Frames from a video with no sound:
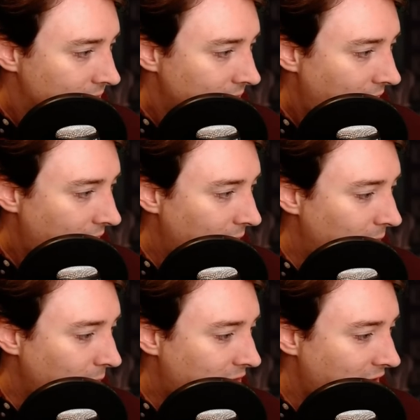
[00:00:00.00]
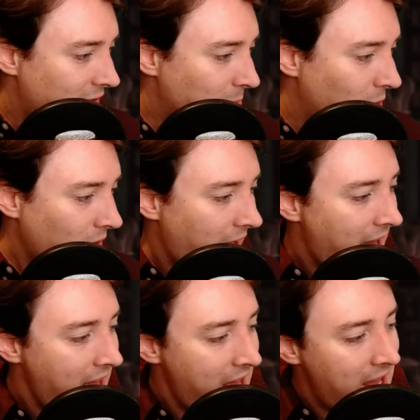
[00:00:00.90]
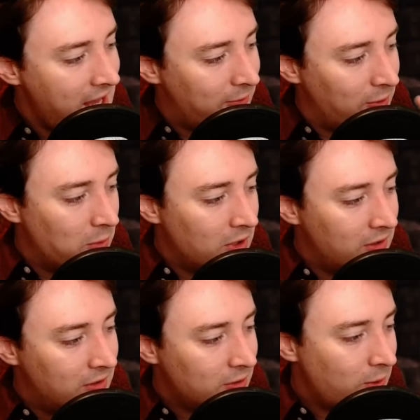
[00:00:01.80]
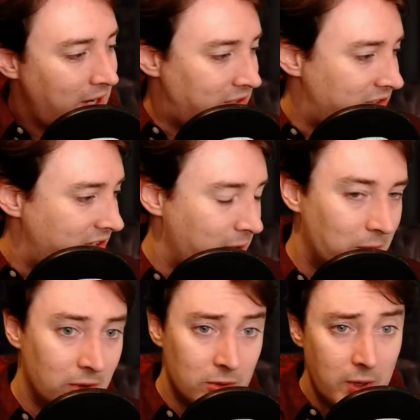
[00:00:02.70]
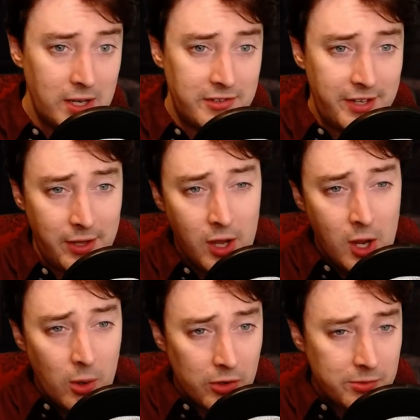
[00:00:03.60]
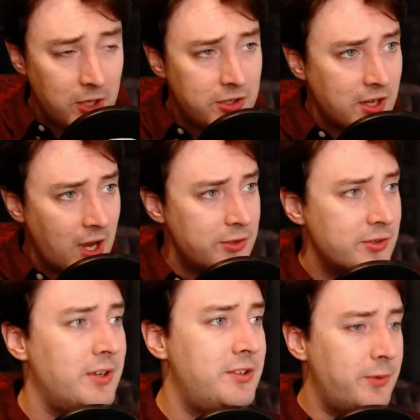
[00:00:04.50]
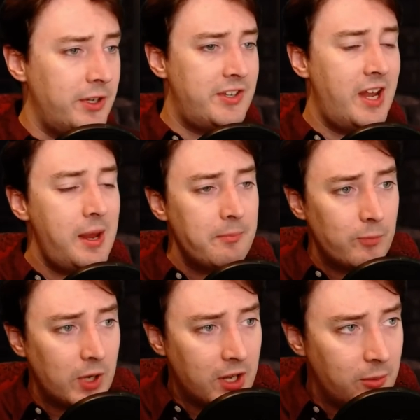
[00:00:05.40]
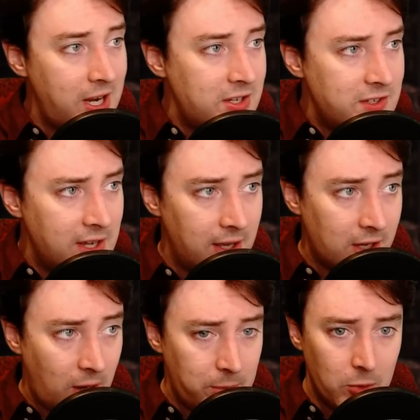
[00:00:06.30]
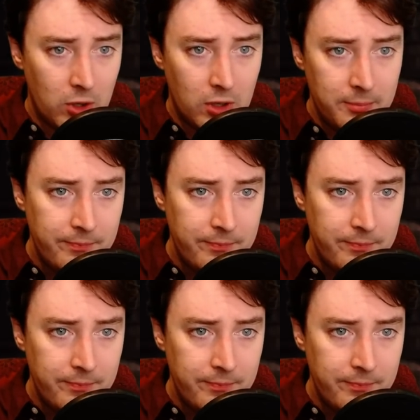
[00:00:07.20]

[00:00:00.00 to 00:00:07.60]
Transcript: Hello, Luke, says LeBlanc. Hey, everyone. Great to see you all. Great to see you. We've got some good ghost stories for you today. We're going to read a couple more.